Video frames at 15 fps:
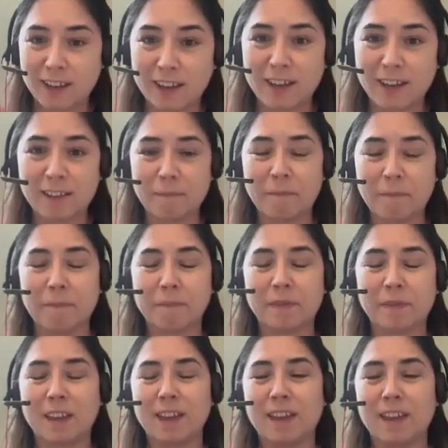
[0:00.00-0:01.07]

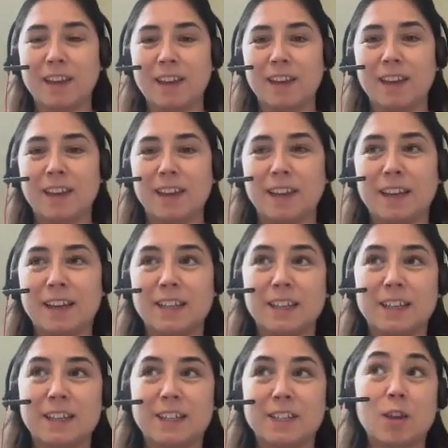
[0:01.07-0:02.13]
Um,
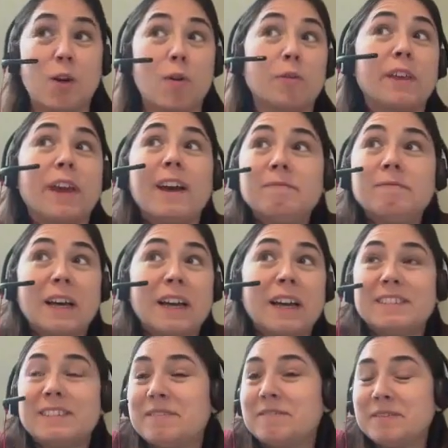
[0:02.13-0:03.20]
so yeah,
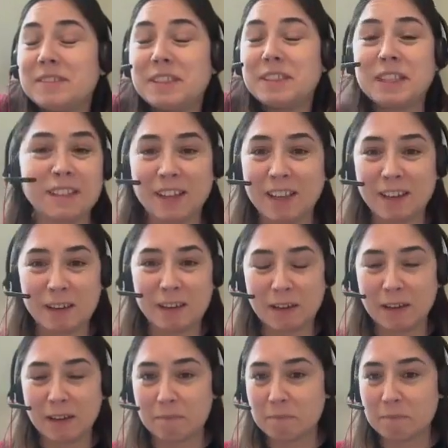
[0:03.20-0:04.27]
I did
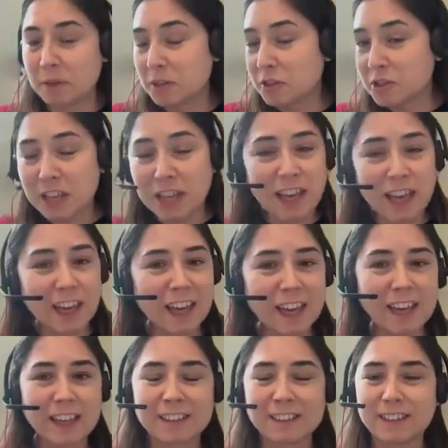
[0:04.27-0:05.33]
a PhD,
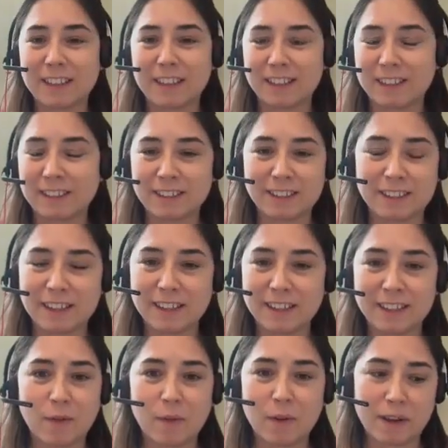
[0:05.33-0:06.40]
and then
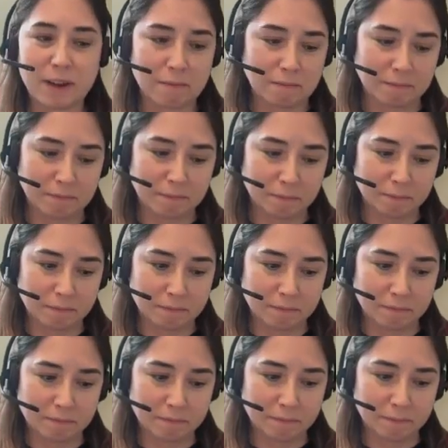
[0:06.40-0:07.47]
yeah, now I am
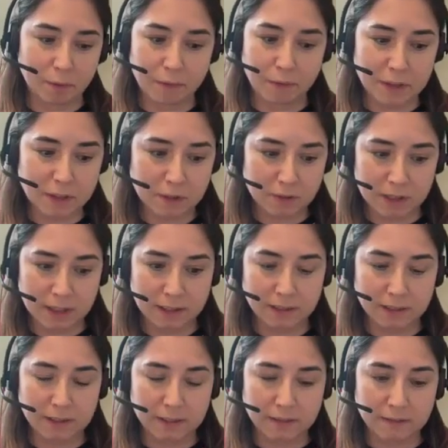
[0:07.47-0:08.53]
professor
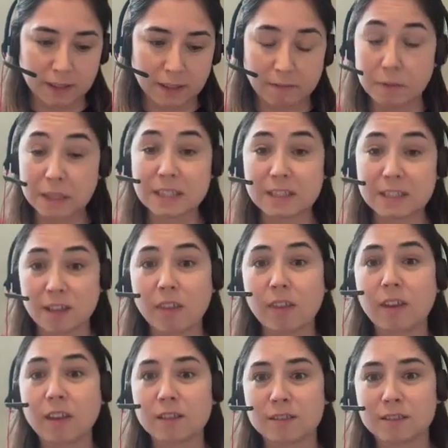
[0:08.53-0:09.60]
in business
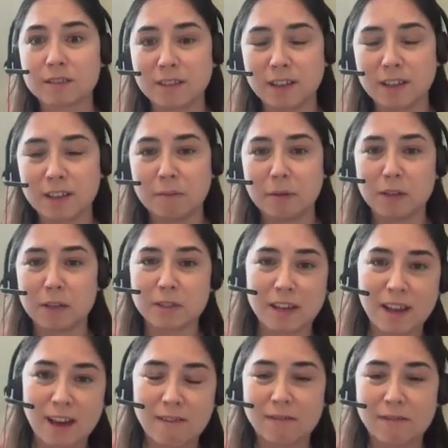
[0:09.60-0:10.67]
ethics because
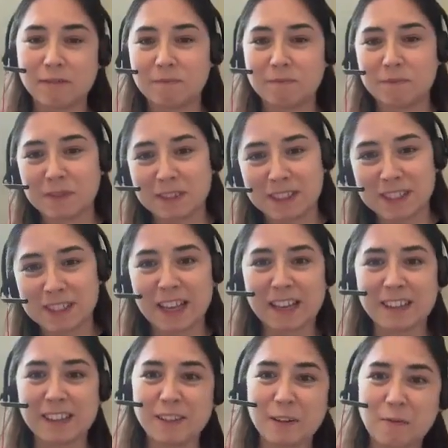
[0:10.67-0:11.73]
I have a
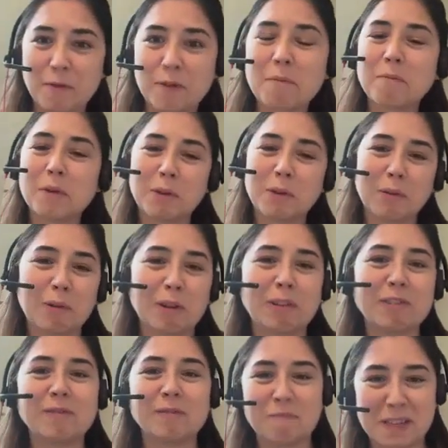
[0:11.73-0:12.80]
slightly different view
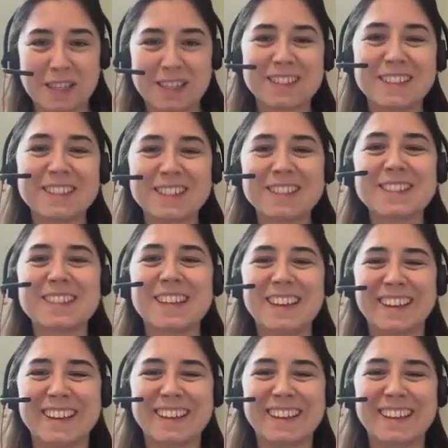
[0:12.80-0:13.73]
on businesses.